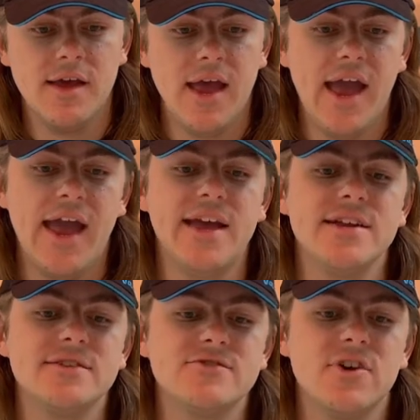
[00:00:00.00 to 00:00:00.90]
and
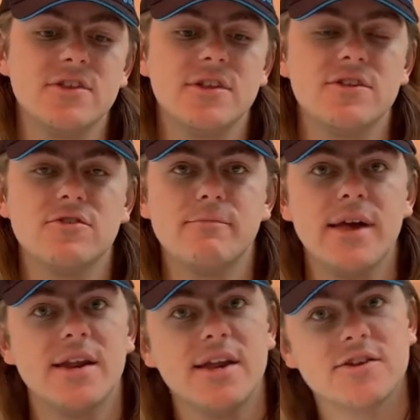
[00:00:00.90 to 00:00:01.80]
it's got the little
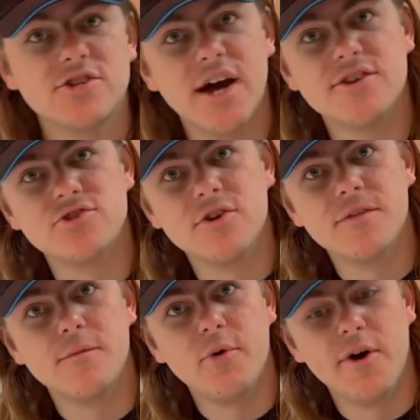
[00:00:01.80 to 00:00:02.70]
magnetic charger on
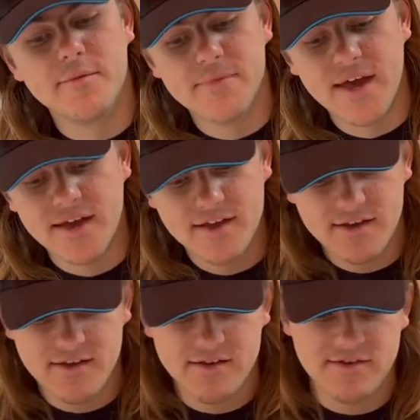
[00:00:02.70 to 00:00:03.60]
the bottom there.
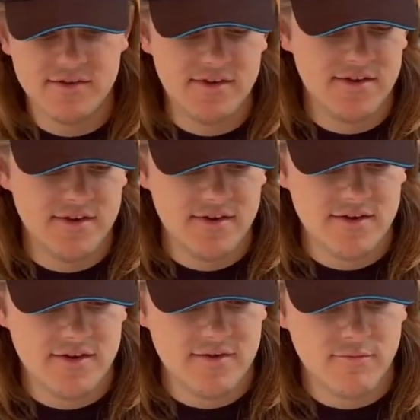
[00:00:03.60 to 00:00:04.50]

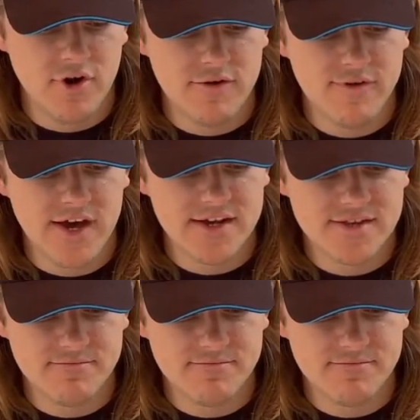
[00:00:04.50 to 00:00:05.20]
Perfect.